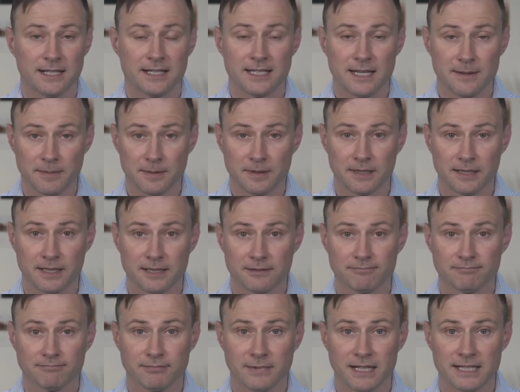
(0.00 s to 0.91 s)
Typically,
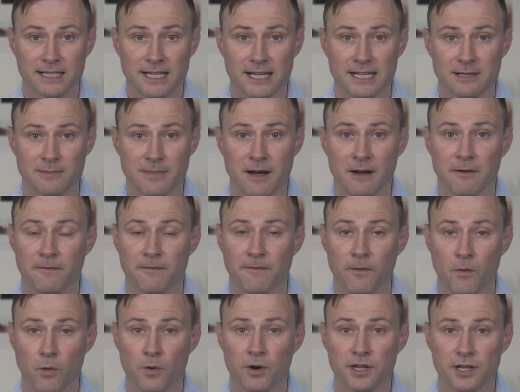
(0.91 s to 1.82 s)
it takes about
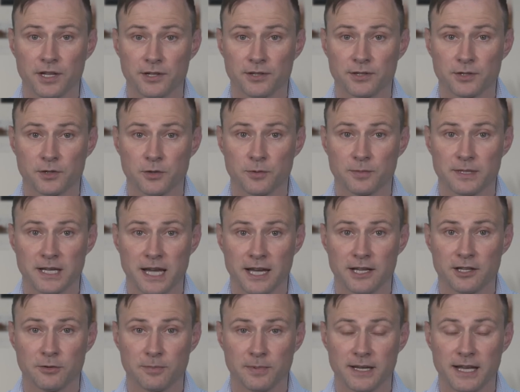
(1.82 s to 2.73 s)
4 years to
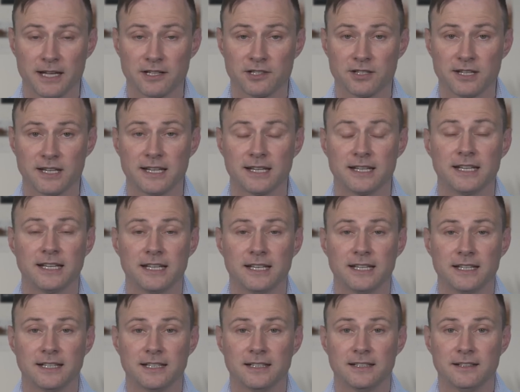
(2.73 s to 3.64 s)
obtain your PhD.
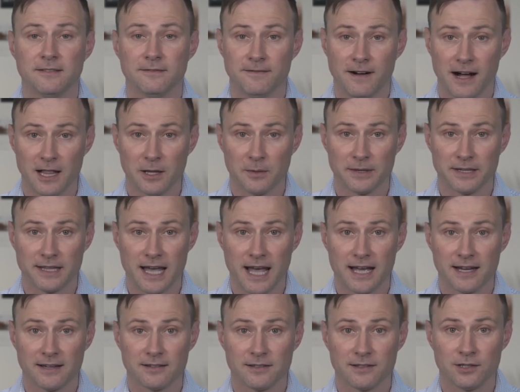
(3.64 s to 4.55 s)
Following
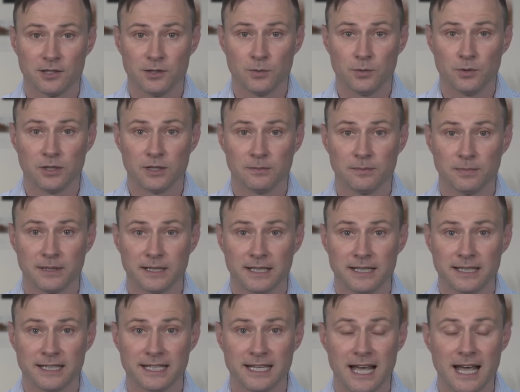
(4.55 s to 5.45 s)
that, you will
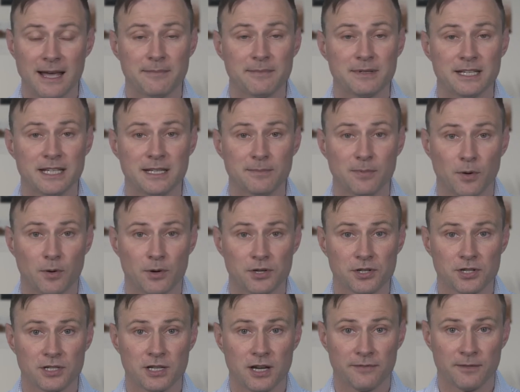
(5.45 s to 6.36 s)
complete the MD
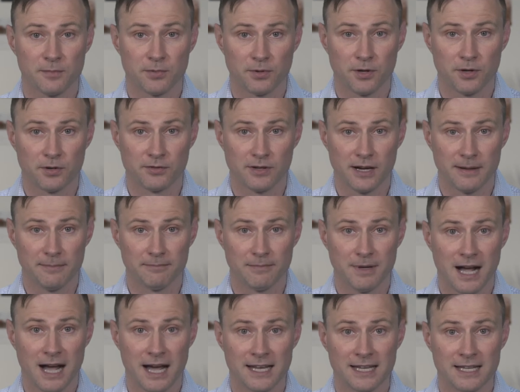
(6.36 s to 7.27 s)
portion of the program,
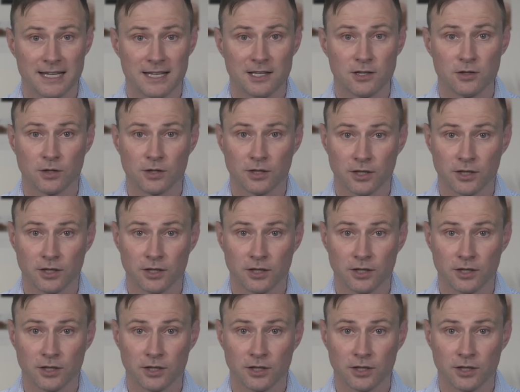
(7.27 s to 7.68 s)
i.e. your